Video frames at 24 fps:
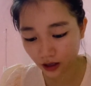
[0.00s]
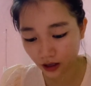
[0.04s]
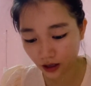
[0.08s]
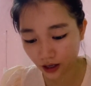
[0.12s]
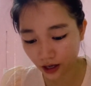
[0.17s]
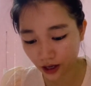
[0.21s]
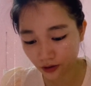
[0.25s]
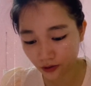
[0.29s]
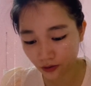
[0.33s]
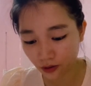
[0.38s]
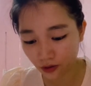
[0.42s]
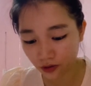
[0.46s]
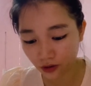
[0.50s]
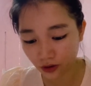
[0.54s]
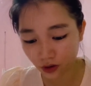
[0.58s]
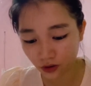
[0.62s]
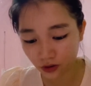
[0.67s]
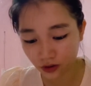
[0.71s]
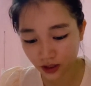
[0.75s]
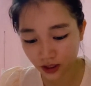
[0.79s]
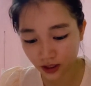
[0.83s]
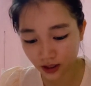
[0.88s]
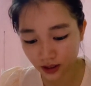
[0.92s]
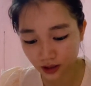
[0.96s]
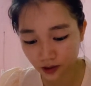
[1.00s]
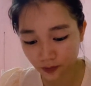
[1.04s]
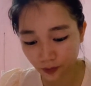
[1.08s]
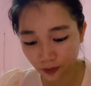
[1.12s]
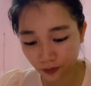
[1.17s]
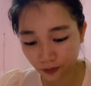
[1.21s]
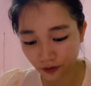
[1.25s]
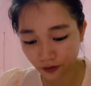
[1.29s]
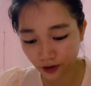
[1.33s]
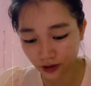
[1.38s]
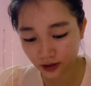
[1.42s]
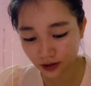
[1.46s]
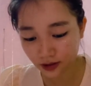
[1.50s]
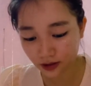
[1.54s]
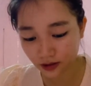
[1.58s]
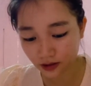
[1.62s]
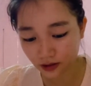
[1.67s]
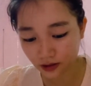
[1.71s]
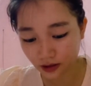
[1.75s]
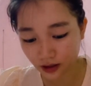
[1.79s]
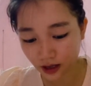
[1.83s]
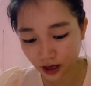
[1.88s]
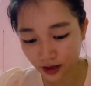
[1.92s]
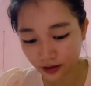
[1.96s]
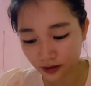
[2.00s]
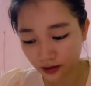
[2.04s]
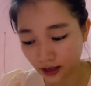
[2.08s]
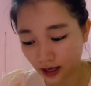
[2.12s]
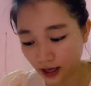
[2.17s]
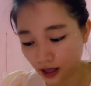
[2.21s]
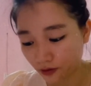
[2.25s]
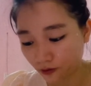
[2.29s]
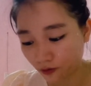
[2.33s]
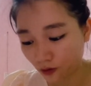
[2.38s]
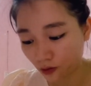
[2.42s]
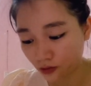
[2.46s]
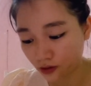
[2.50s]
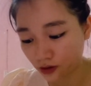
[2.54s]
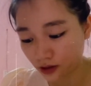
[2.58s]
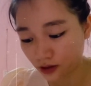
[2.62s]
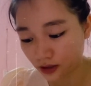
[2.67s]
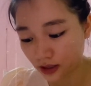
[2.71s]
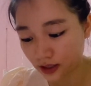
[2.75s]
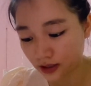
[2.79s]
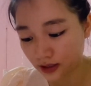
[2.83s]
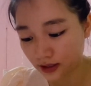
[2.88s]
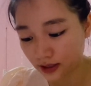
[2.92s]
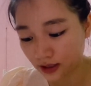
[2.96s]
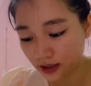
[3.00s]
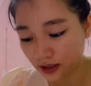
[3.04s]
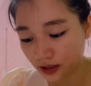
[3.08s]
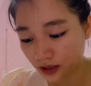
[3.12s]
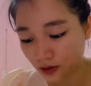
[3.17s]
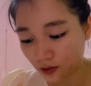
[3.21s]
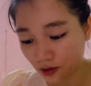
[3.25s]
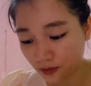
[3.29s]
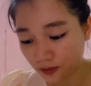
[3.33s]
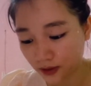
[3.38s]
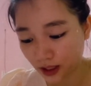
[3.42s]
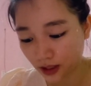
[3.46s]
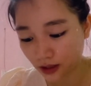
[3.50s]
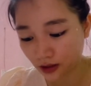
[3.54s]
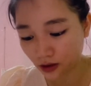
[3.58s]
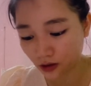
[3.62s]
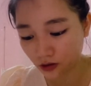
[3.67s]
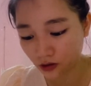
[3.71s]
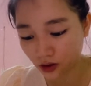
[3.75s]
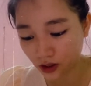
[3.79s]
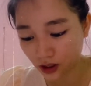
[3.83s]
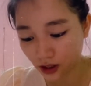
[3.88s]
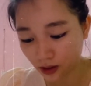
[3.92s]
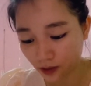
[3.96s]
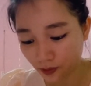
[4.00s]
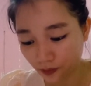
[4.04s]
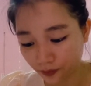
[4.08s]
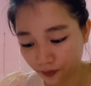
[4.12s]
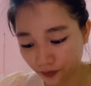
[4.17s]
aeronautics professor at the California Institute of Technology.